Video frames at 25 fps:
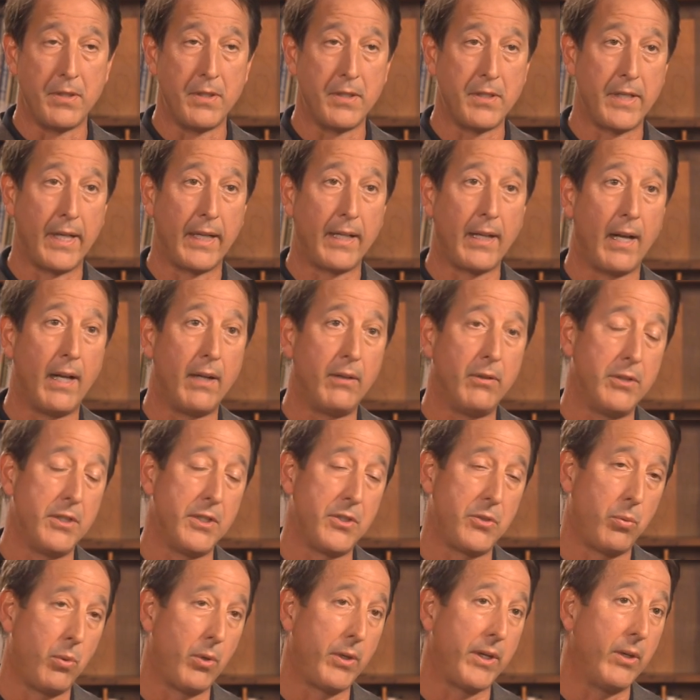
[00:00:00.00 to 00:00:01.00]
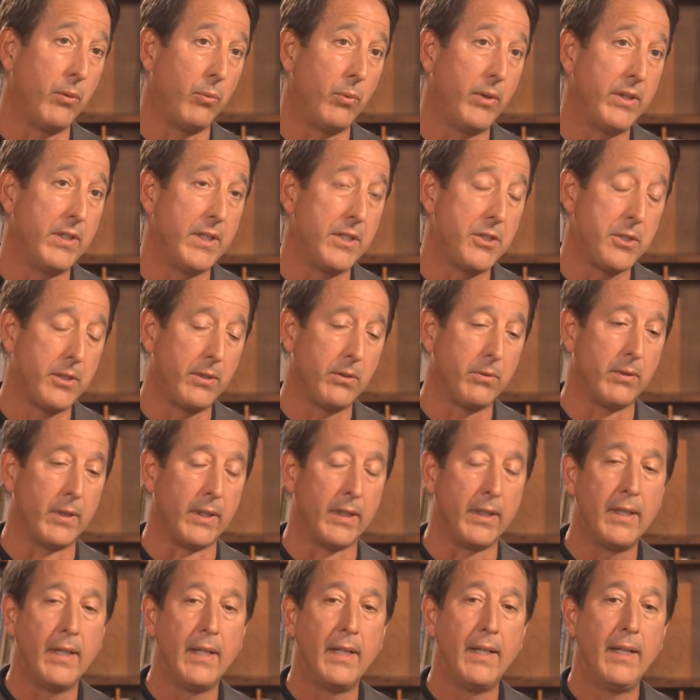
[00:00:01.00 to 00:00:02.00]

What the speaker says: and psychologists working with these children,